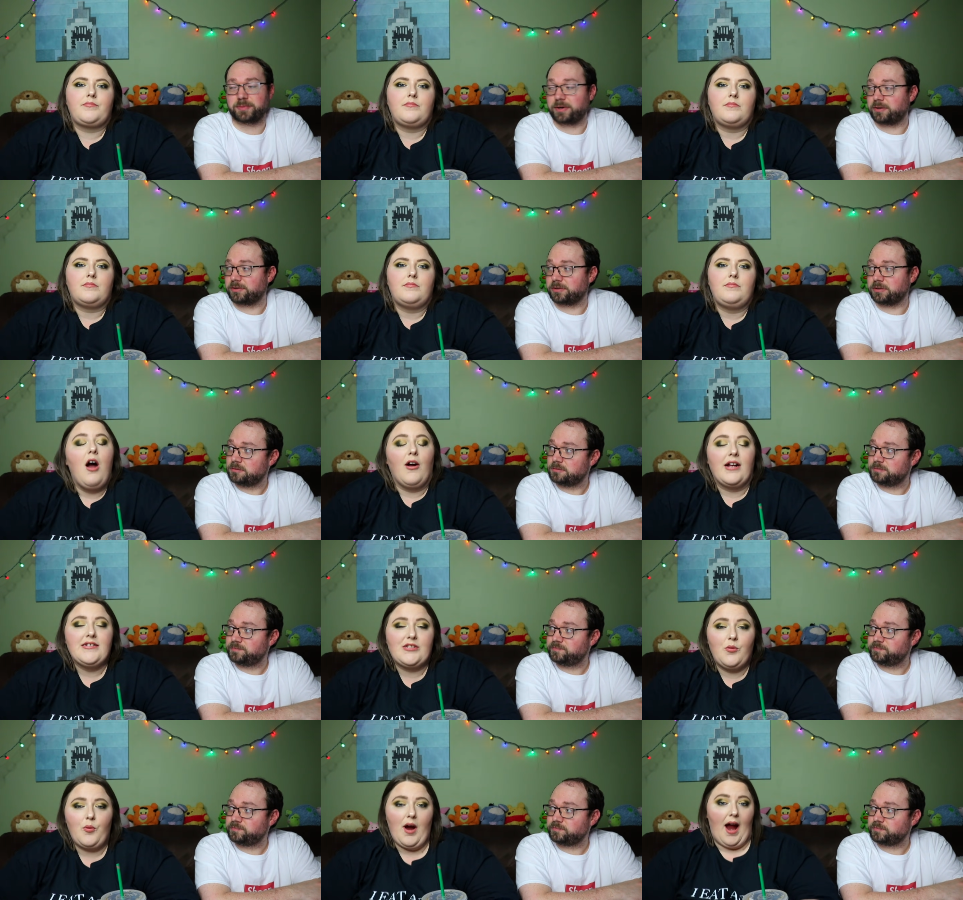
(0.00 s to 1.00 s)
Speaker 1: apparently.
Speaker 2: Okay, so
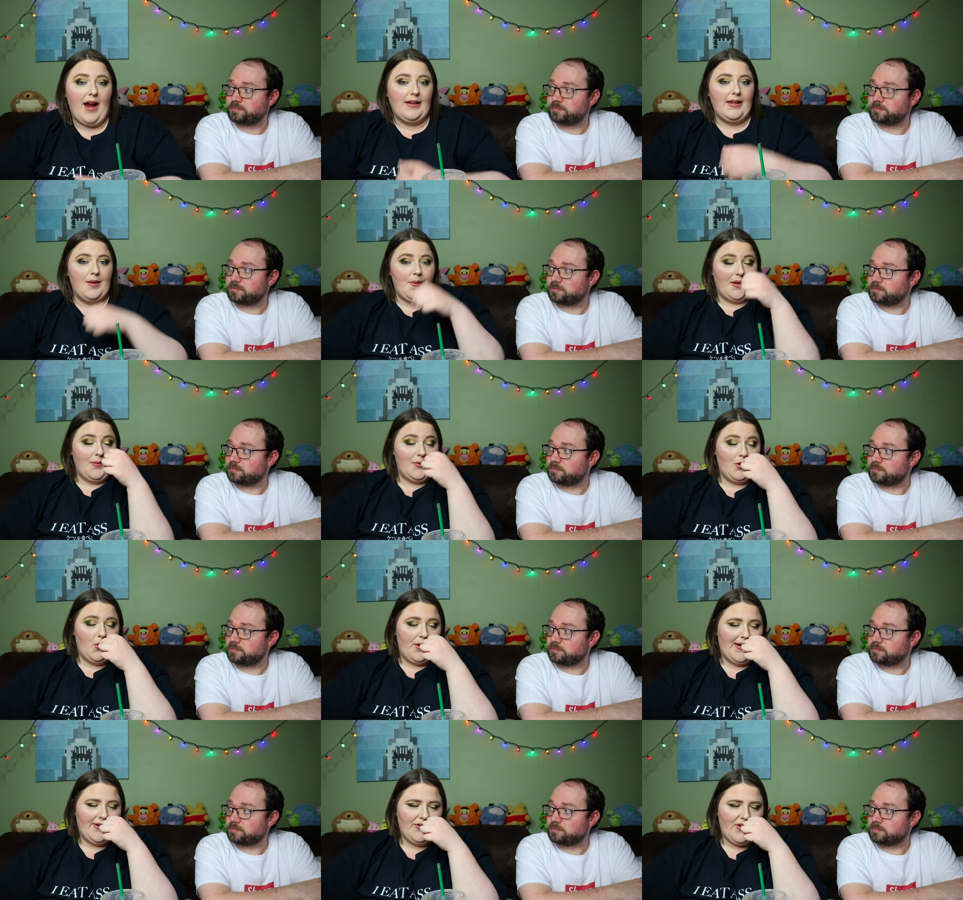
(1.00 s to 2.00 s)
where I live, I live in
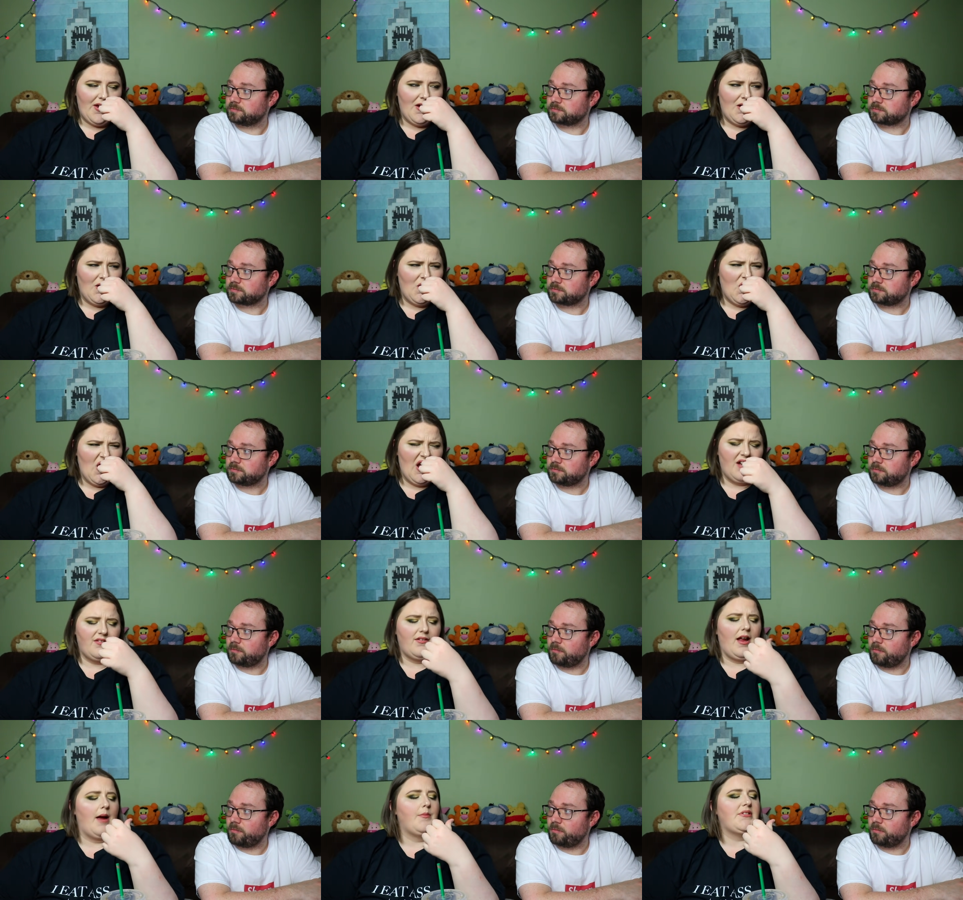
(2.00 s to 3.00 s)
Queens, and it's
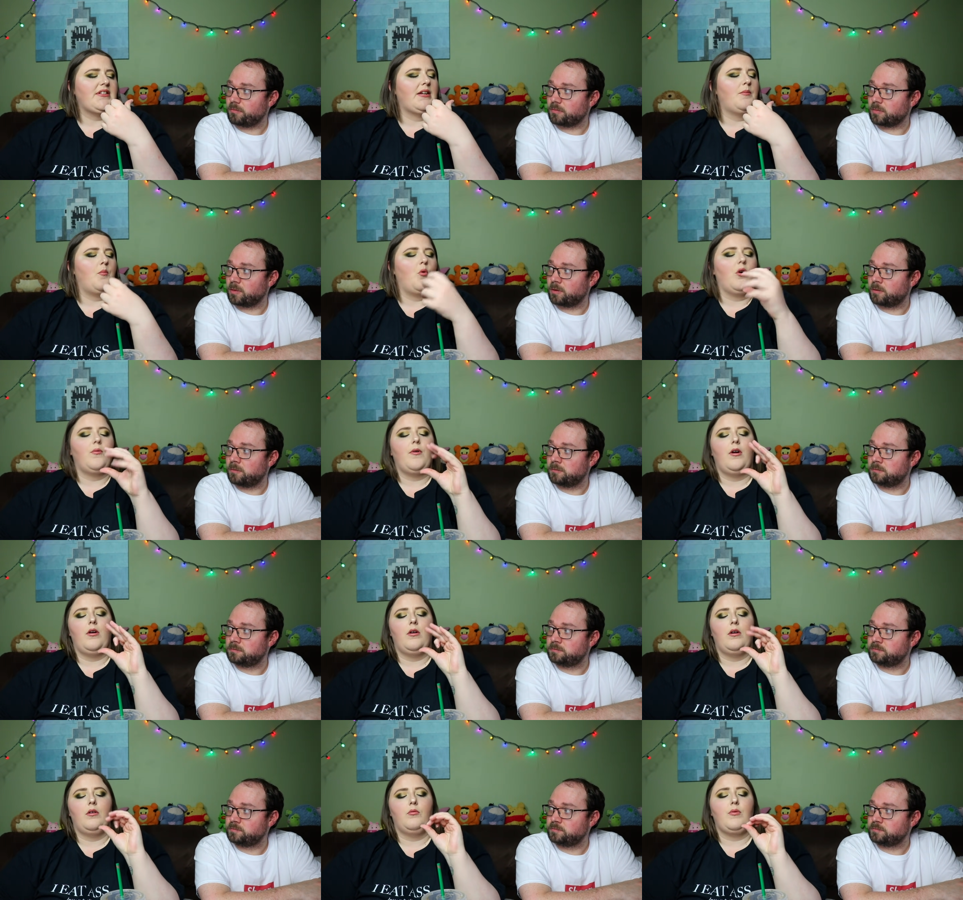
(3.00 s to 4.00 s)
I would say more of
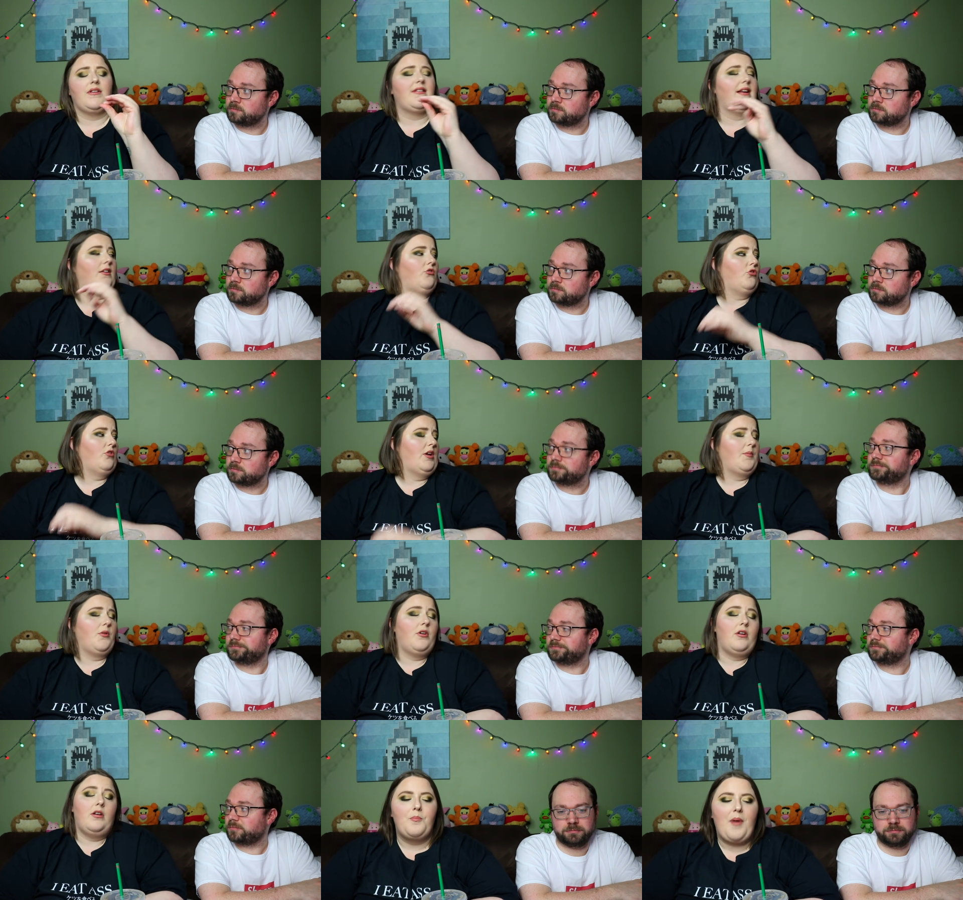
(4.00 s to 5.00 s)
a residential
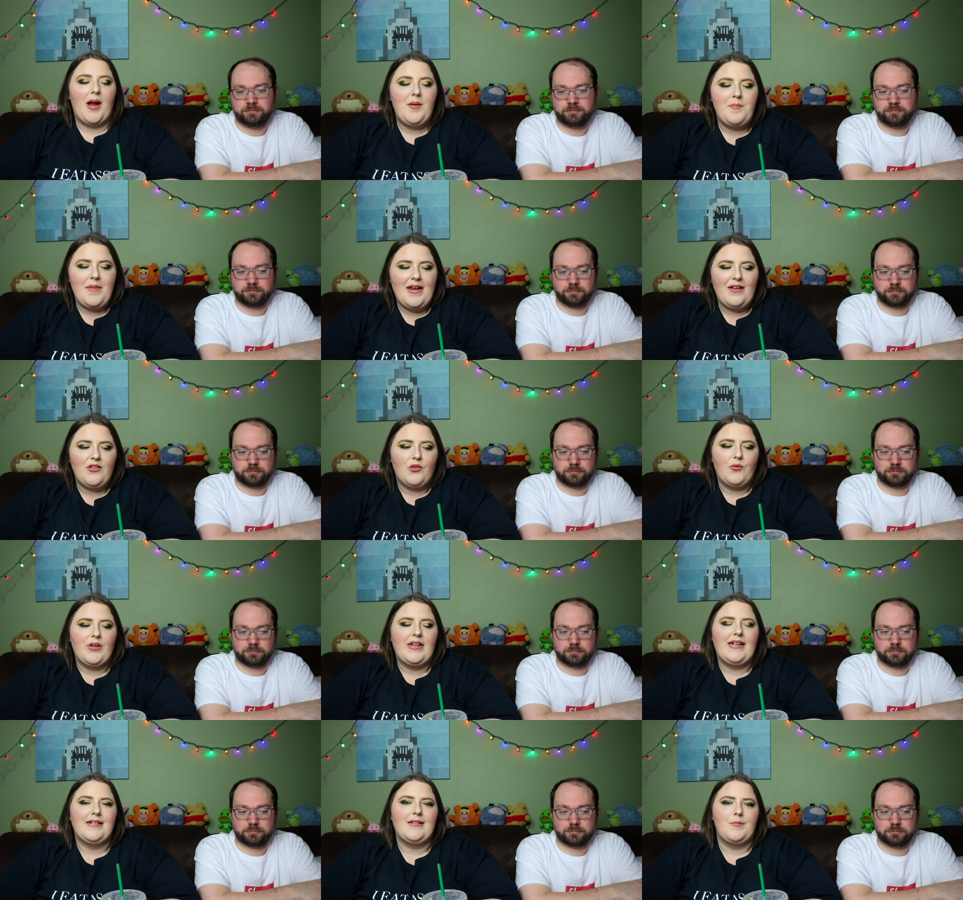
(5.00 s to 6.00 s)
neighborhood. By me, there
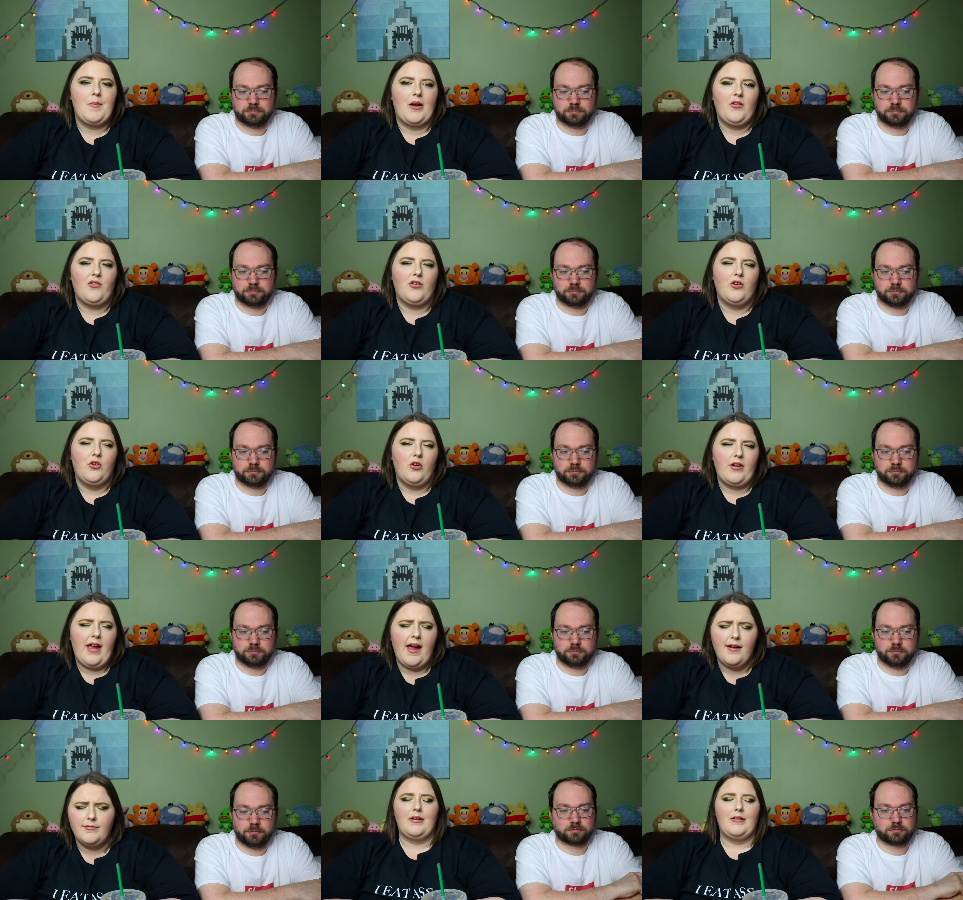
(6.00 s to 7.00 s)
really isn't much to look
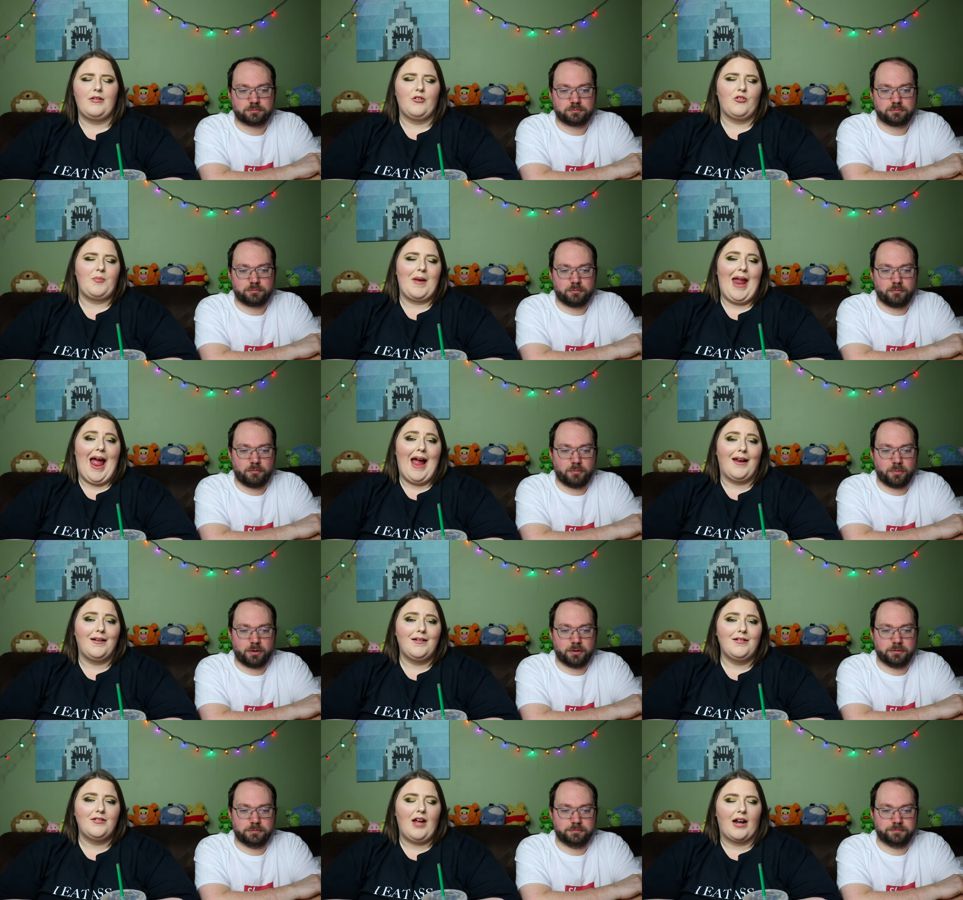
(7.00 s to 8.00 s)
at. There's
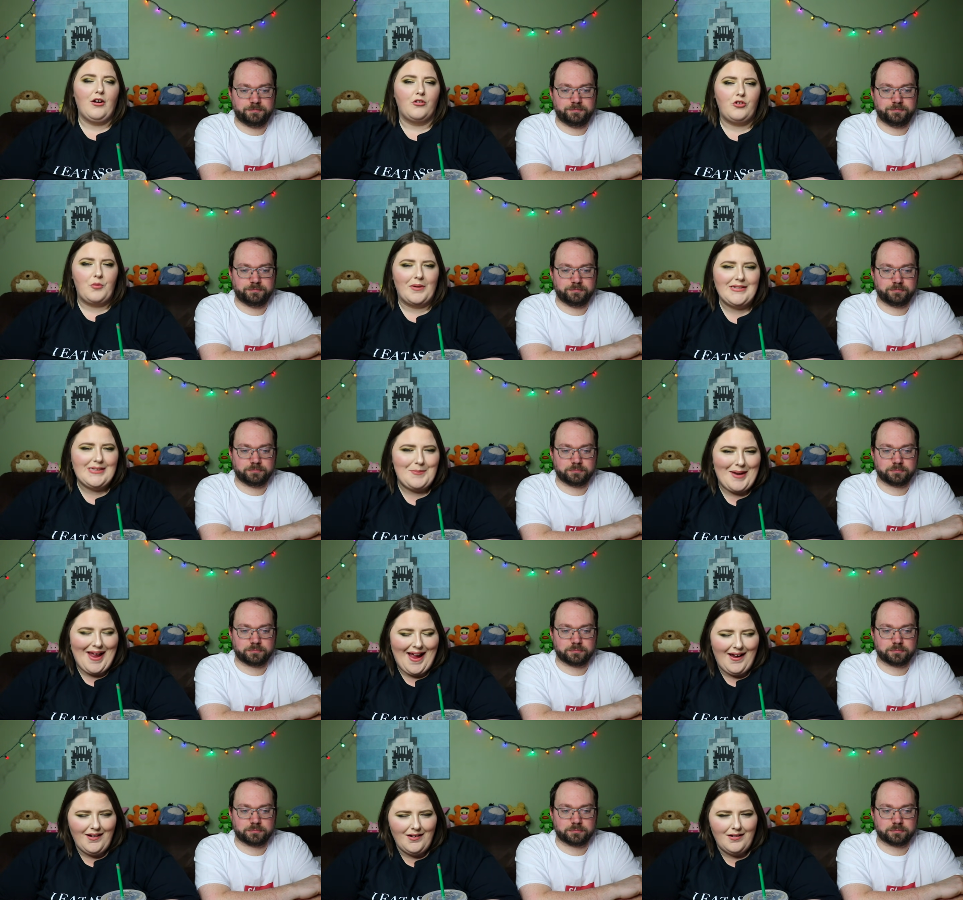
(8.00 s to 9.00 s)
Manhattan. I don't know. Do you want to see
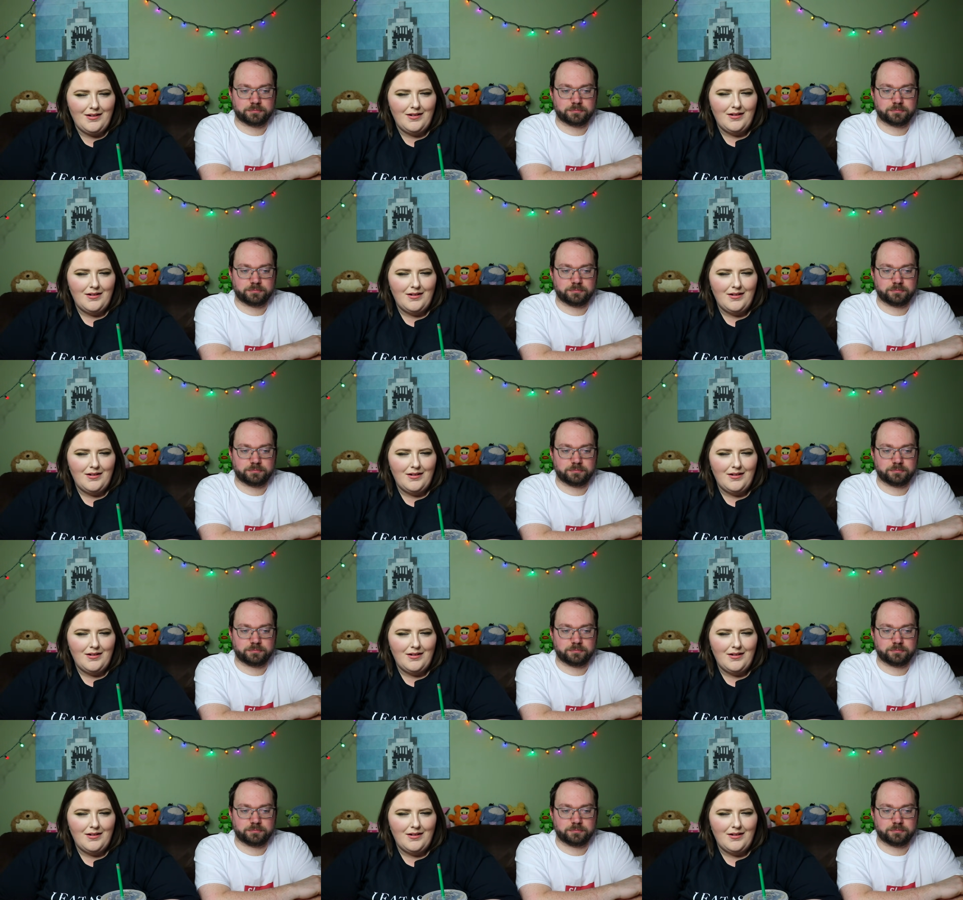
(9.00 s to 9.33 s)
Manhattan?